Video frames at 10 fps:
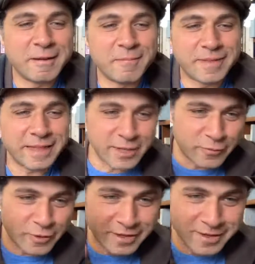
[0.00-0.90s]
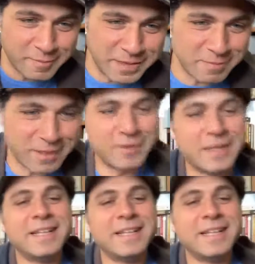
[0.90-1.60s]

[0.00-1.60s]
Thank you for the comments, by the way.